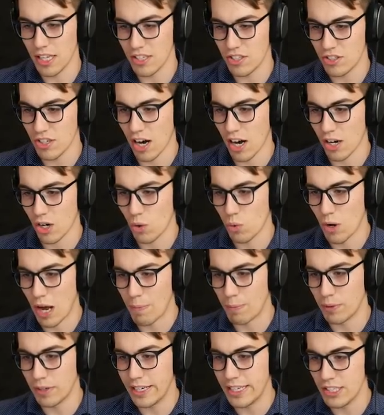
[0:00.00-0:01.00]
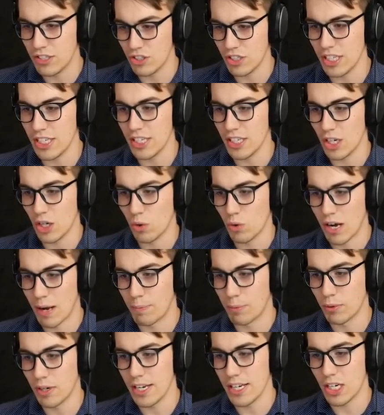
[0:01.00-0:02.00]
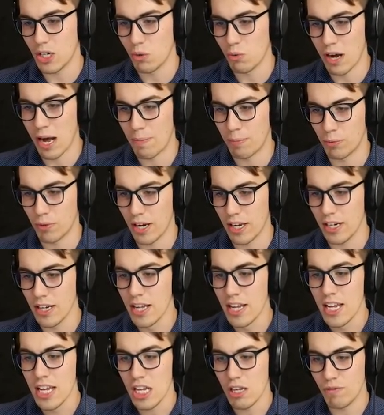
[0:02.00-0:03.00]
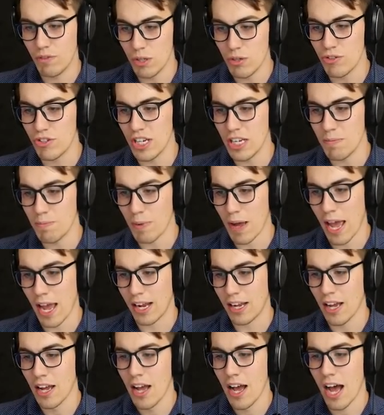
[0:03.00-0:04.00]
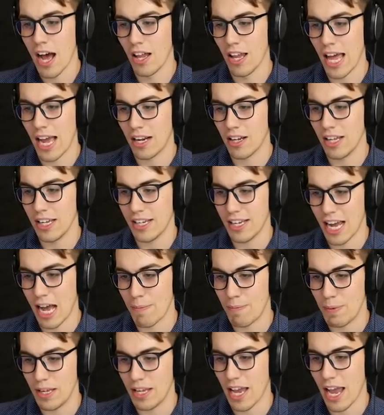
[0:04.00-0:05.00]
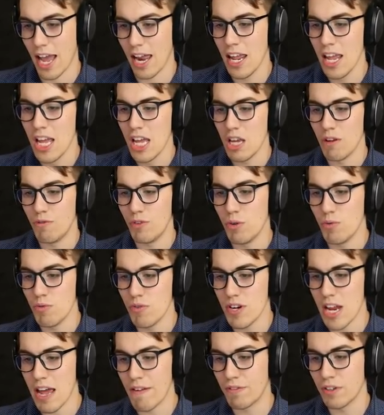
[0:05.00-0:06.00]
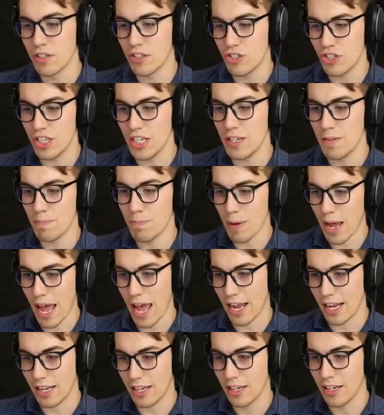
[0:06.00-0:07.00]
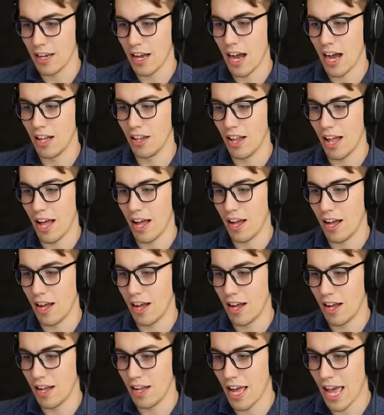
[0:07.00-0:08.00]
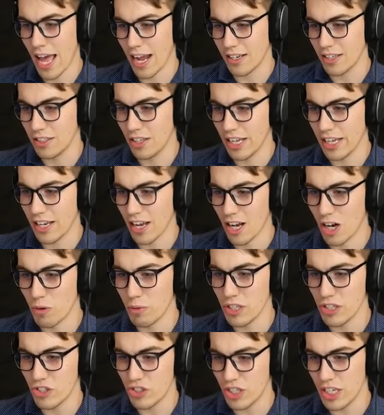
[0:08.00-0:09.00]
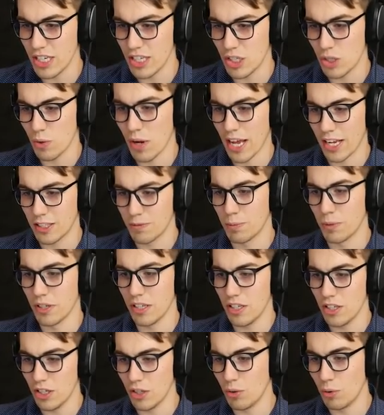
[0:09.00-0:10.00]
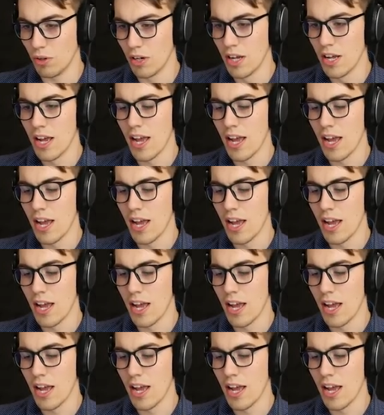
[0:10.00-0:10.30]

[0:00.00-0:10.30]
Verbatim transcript: They start cooperate, cheat, cooperate, cooperate. If you cheat back, I'll act like copycat. If you never cheat back, I'll act like always cheat to exploit you.